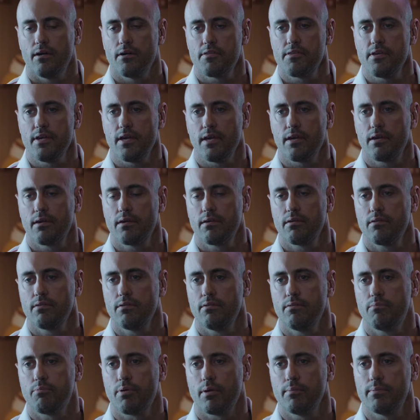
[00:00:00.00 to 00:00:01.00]
think
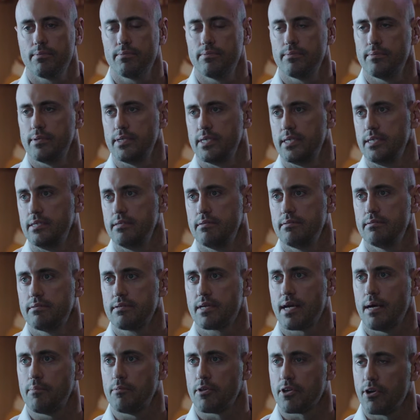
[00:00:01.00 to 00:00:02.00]
probably a
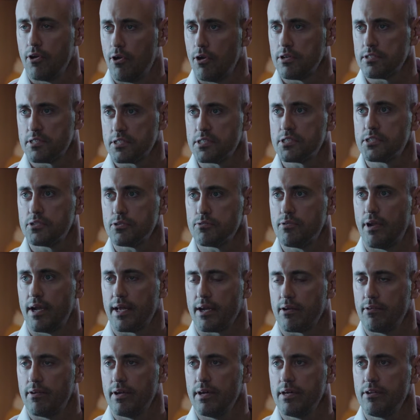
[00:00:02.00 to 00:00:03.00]
couple of guys are still running
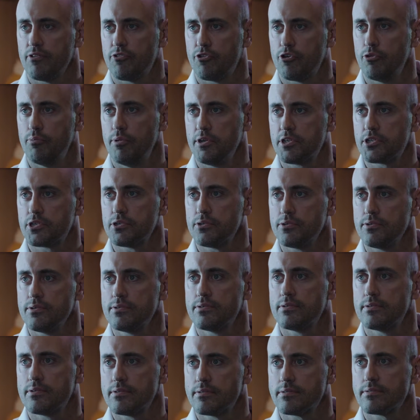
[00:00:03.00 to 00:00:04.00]
around. Drew Mitchell,
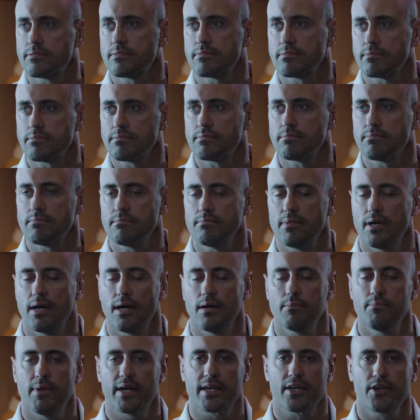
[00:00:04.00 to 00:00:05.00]

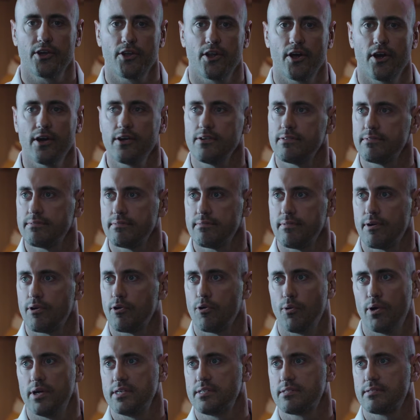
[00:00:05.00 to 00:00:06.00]
Matt Giddo, they're
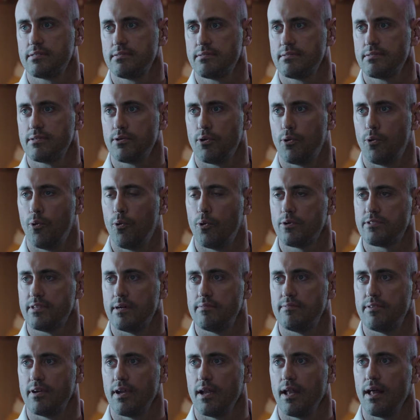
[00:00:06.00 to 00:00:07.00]
always
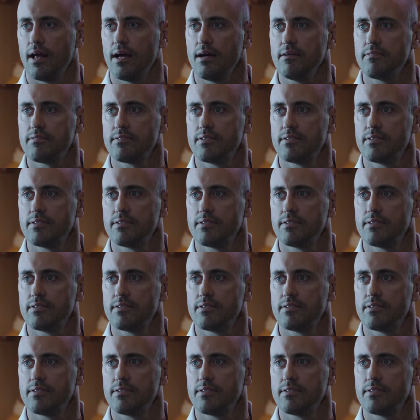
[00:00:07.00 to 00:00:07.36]
up for a laugh.